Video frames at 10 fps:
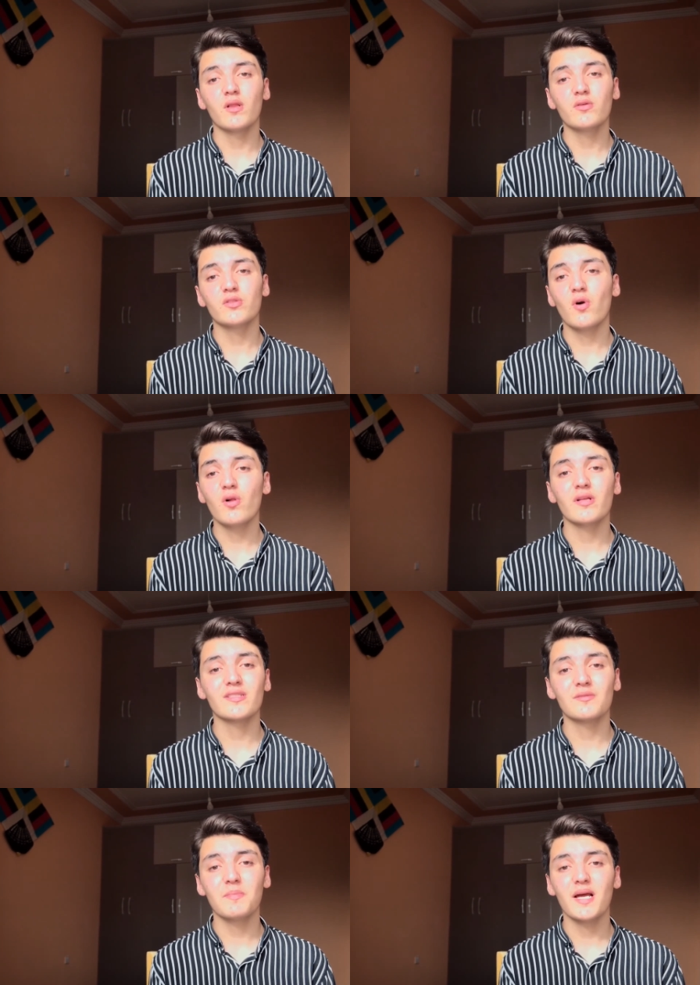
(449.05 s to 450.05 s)
lose all
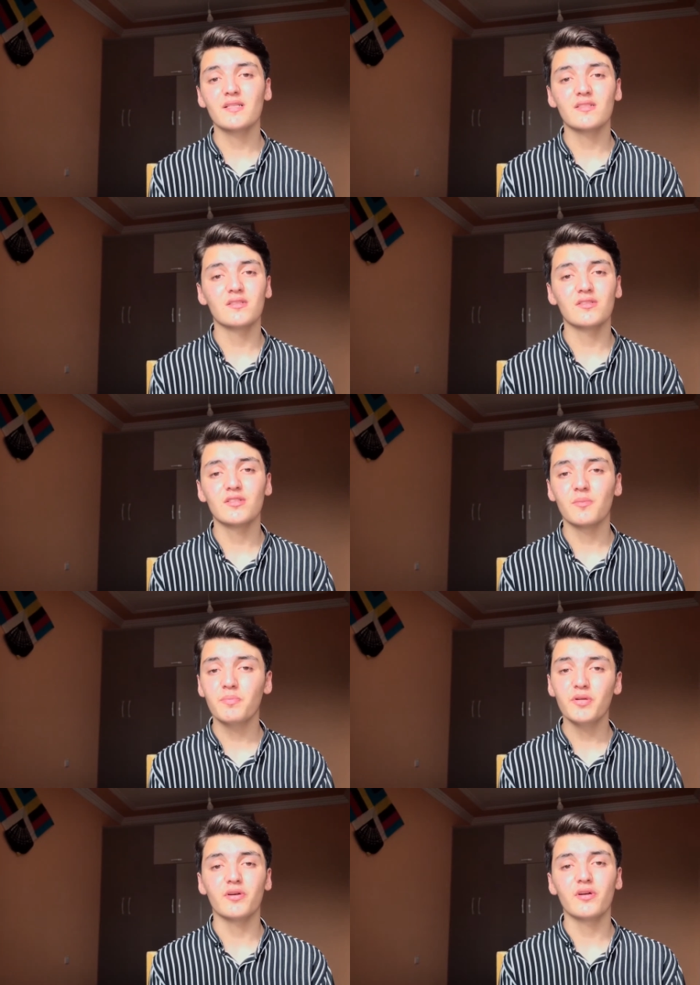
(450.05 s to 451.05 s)
its mass and disappear.